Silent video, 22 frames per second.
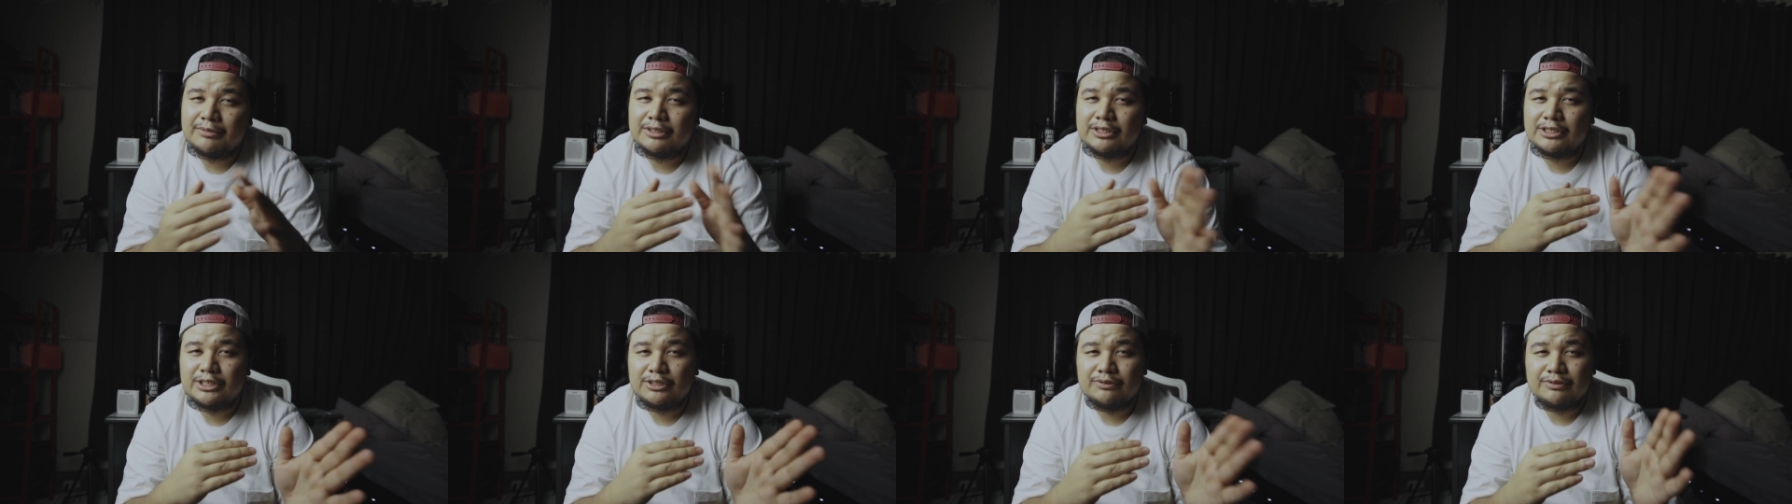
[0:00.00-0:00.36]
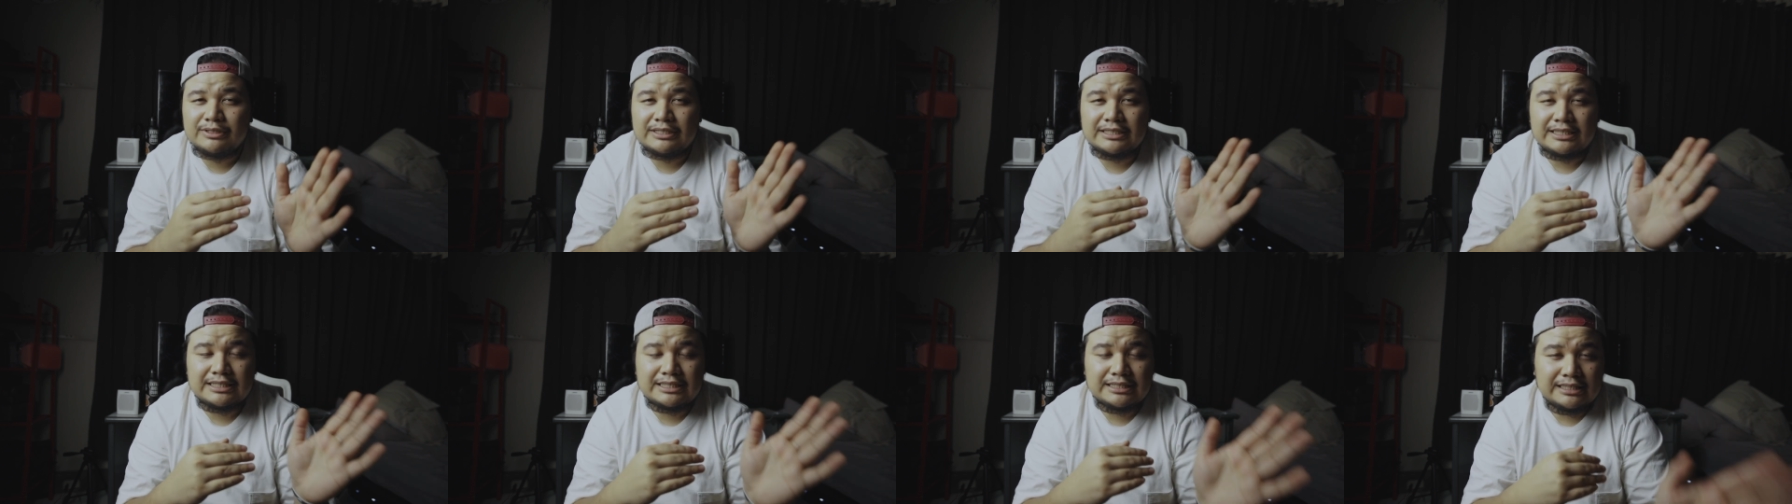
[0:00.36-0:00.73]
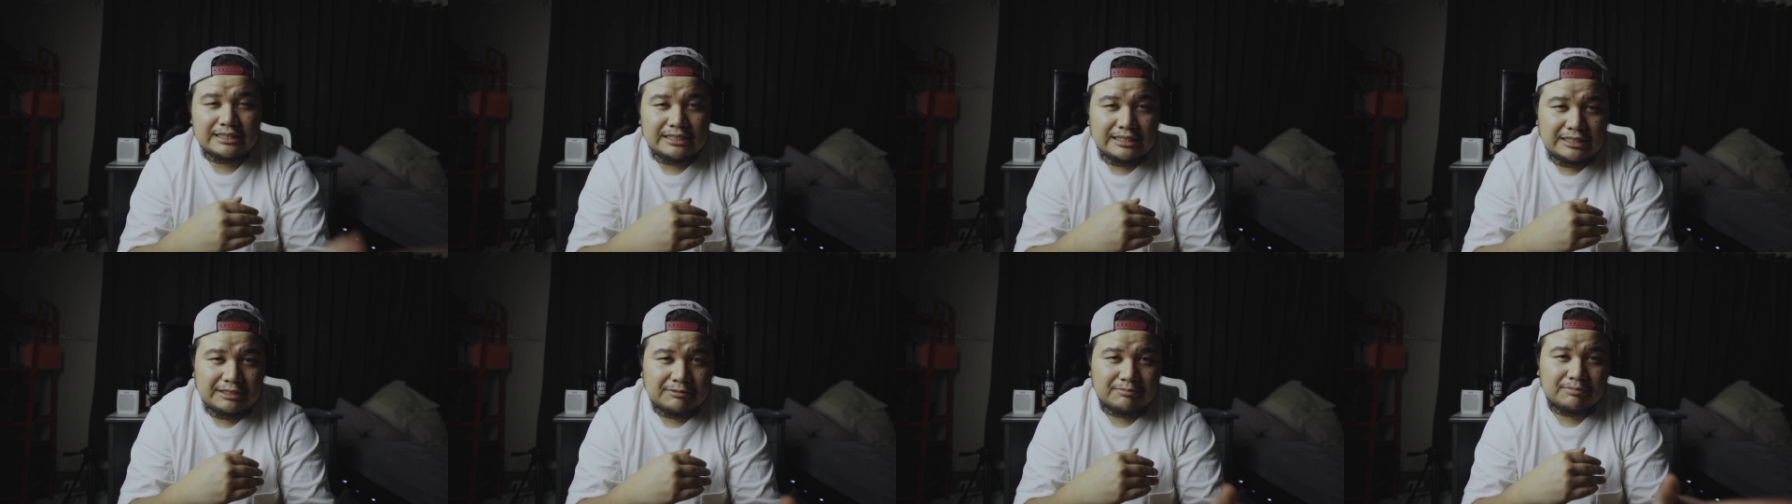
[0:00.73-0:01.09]
when she was
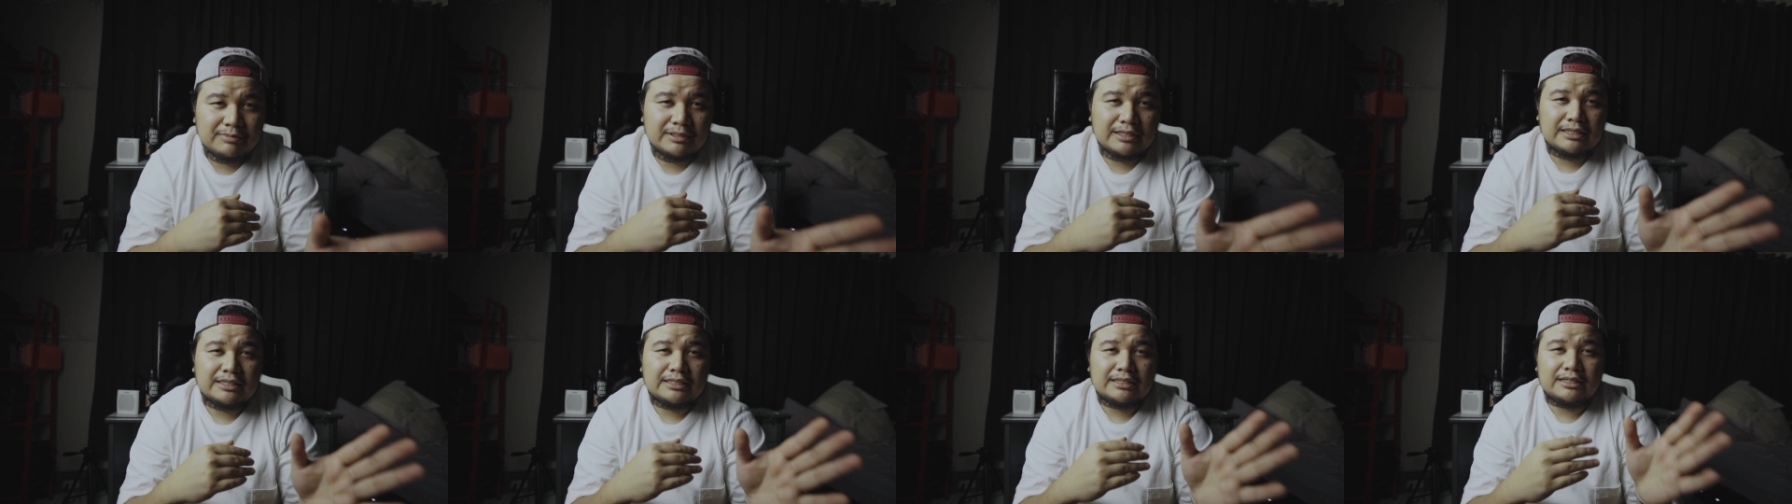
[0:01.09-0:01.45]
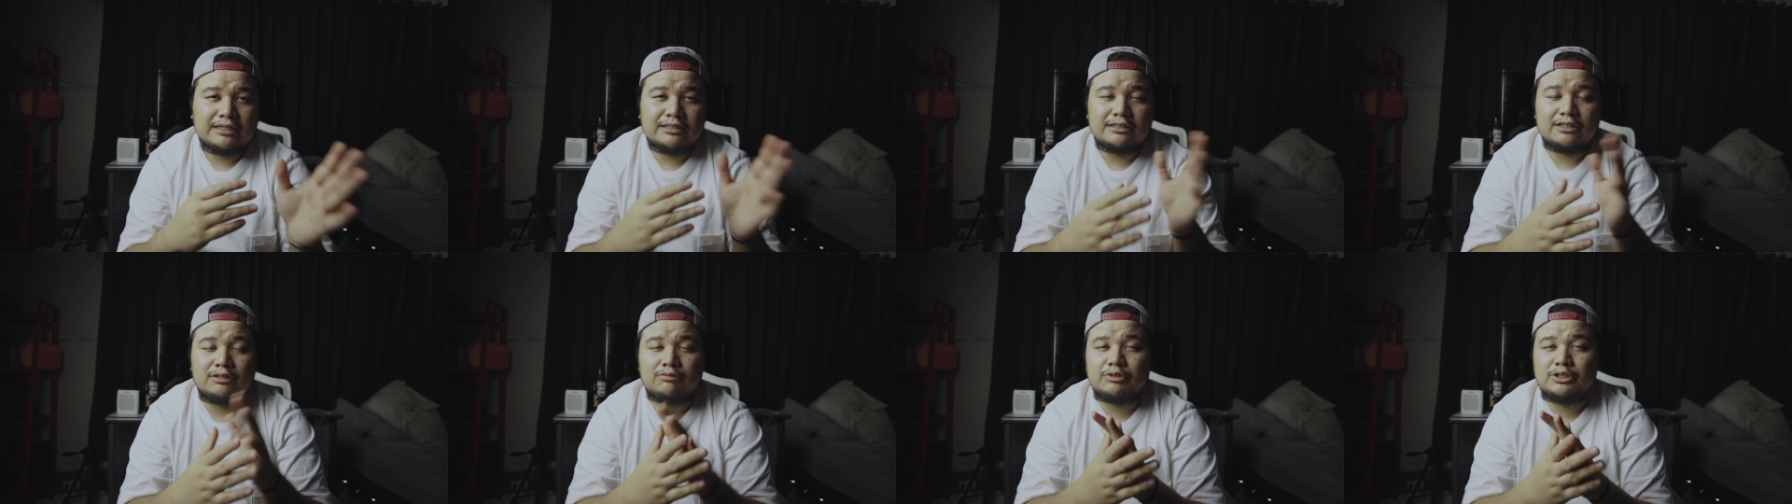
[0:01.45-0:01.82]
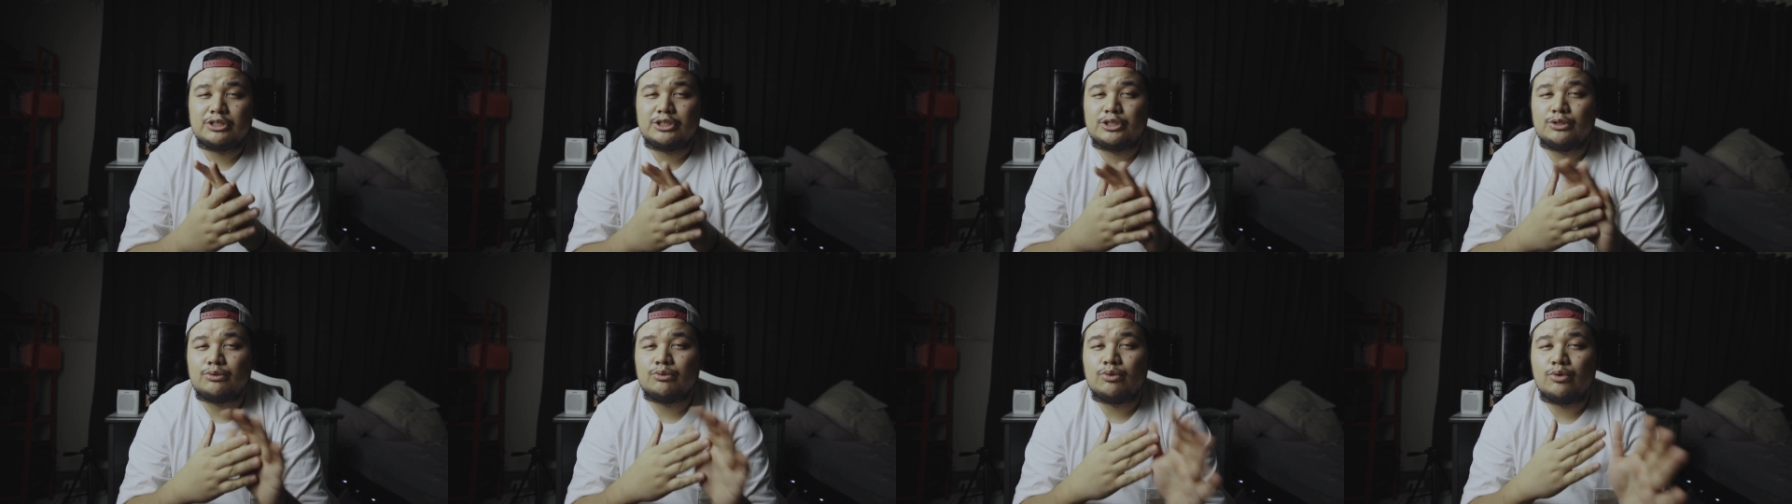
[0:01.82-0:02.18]
asleep and then when
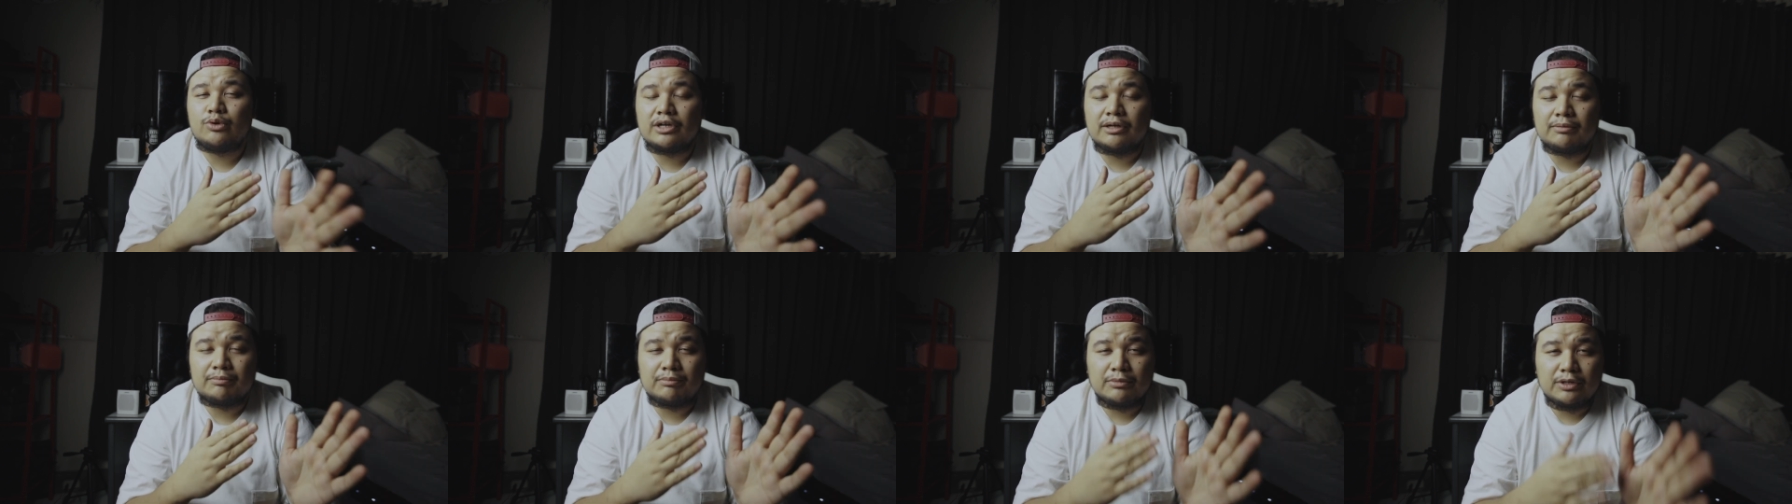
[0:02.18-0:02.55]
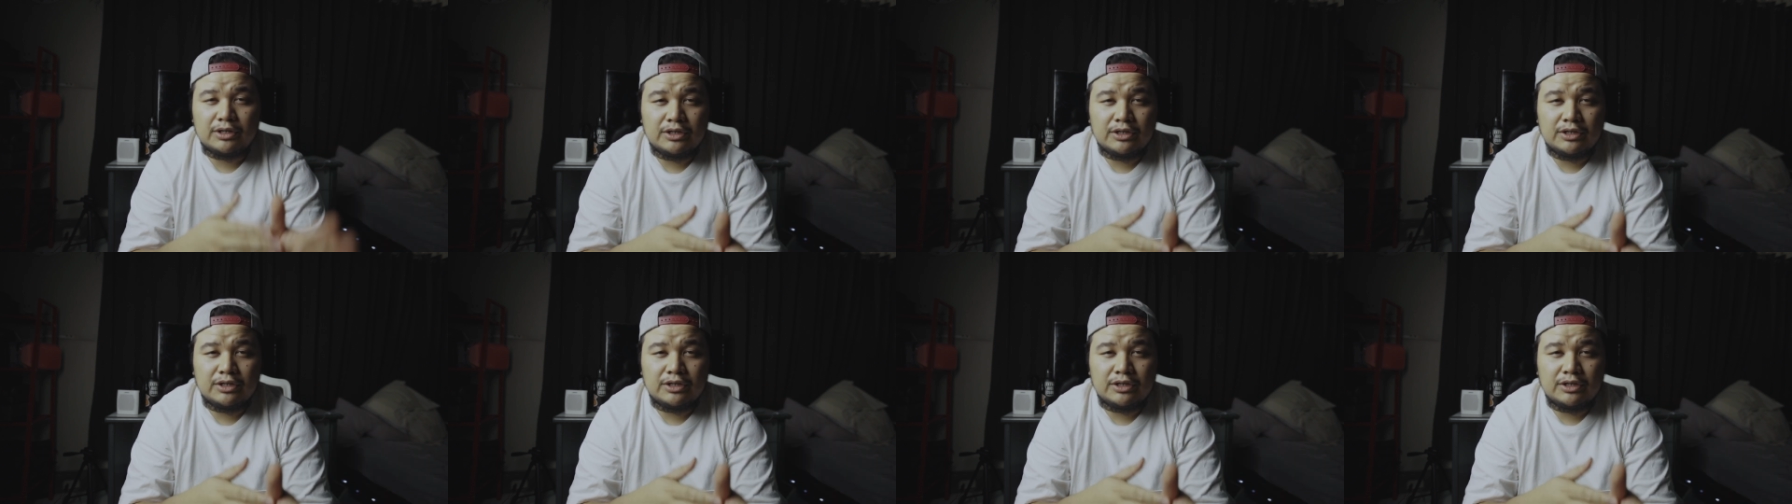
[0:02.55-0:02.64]
she woke up